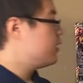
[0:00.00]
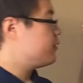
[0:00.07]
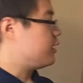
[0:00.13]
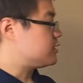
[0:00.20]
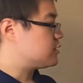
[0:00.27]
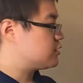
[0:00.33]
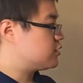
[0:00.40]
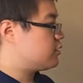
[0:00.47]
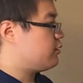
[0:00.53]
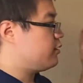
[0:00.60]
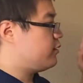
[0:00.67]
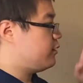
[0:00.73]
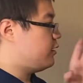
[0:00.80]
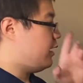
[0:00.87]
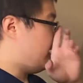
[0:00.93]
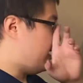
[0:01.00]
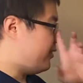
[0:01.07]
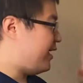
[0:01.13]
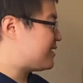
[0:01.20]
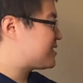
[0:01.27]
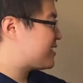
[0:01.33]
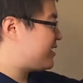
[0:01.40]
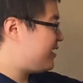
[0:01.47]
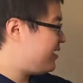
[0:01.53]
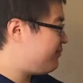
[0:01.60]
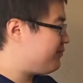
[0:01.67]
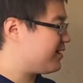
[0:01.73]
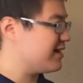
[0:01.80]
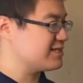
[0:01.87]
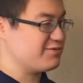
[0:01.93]
that's key
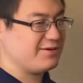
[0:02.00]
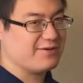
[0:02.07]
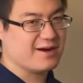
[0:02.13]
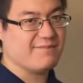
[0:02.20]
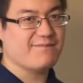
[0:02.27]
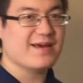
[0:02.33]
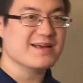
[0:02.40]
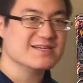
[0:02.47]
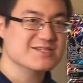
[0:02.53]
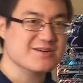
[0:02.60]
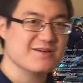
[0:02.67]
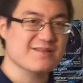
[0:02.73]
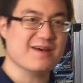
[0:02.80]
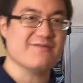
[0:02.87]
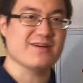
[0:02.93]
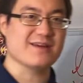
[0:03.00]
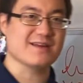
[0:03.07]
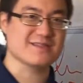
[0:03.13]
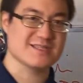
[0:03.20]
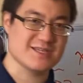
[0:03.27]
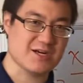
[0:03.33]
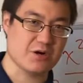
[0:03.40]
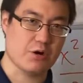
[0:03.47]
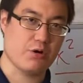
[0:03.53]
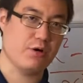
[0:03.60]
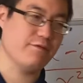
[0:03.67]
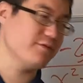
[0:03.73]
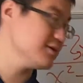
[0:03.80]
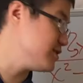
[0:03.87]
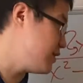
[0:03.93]
because we want to make sure that we get 0
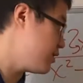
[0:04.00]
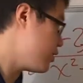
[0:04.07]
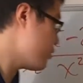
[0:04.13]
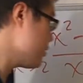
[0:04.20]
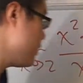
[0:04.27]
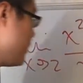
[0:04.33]
over 0.